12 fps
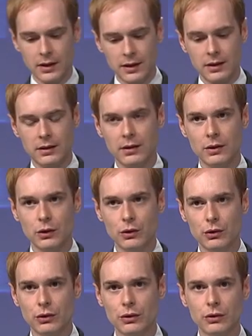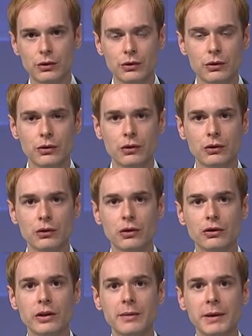I know. Correct?
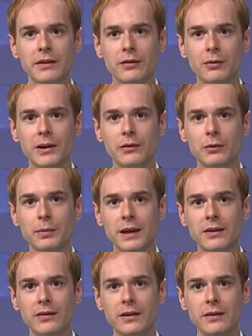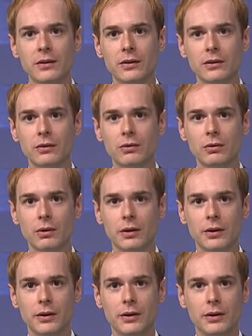I don't
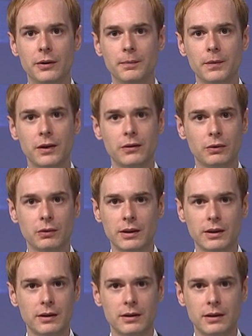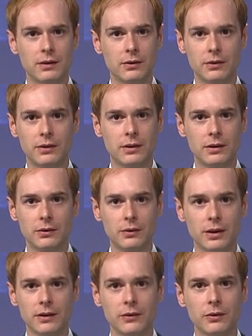have specific information
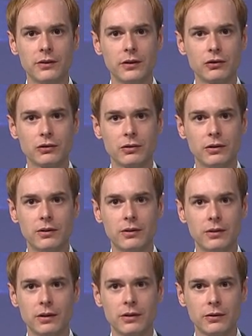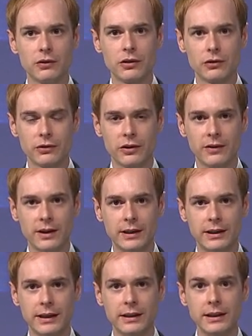about
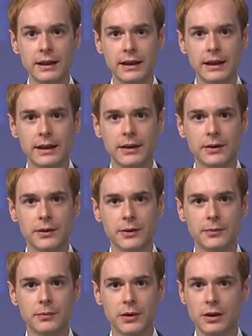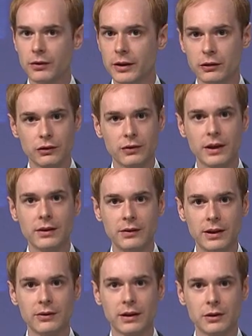any recent
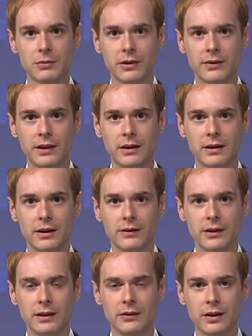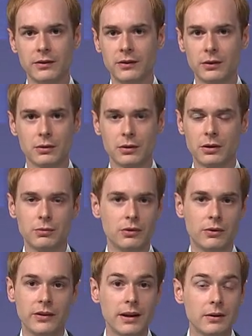exchanges with Italy. I would have
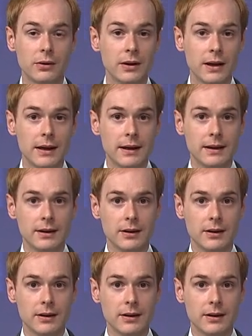to check up.